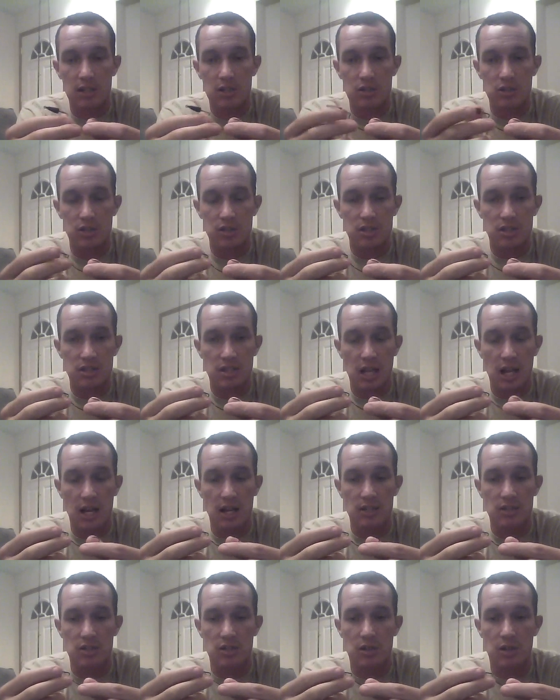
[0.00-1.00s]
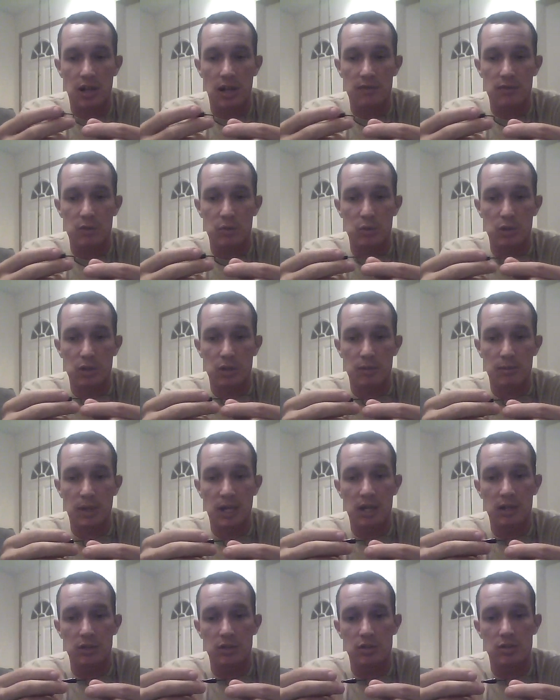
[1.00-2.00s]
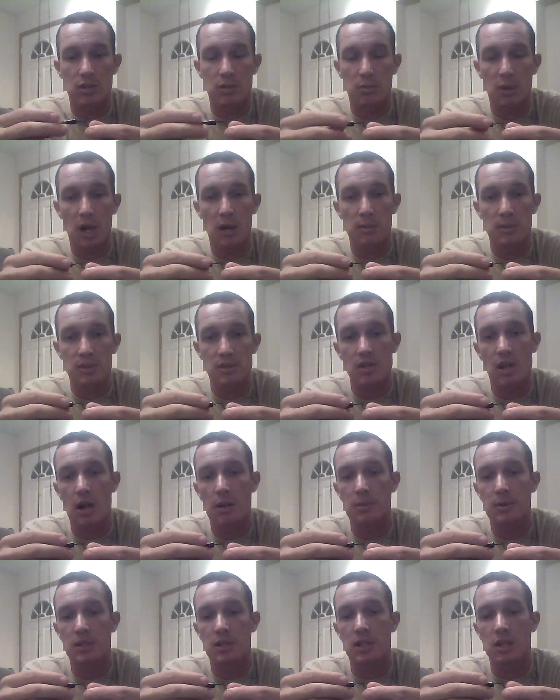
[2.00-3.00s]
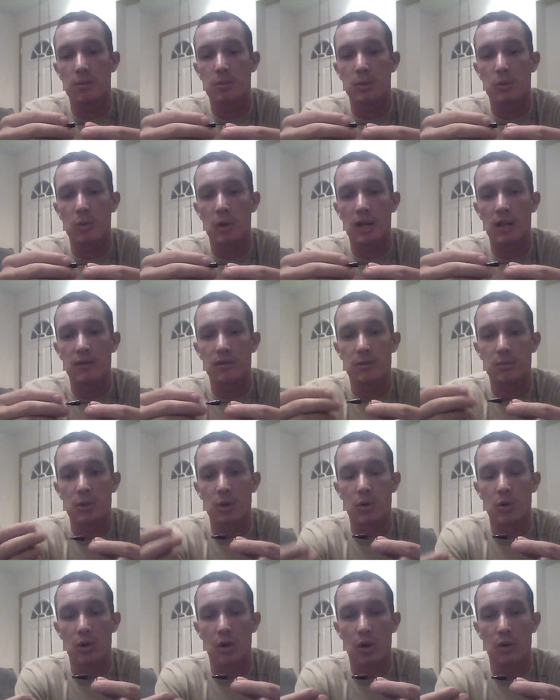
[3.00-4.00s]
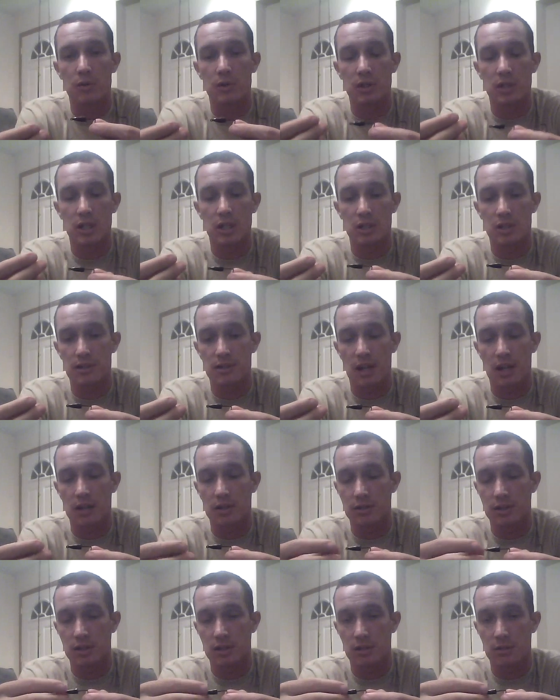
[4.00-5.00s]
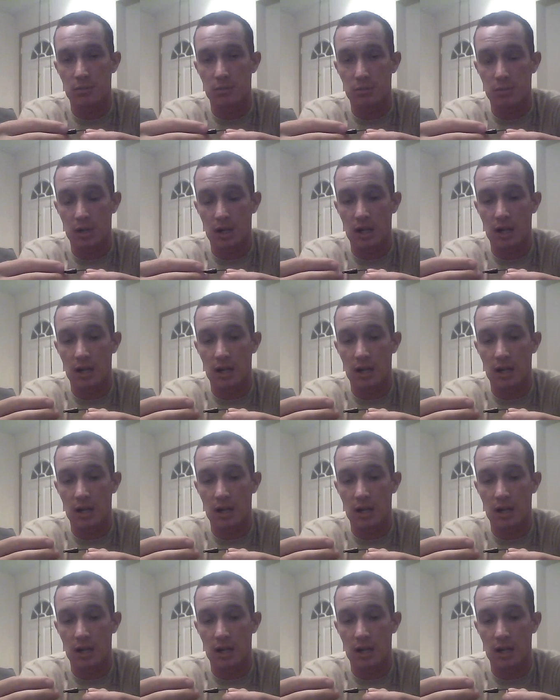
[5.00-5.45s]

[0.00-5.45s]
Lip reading: So this is nice. You don't have to worry about using a bobber stopper to keep your weight from going over and getting you tangled in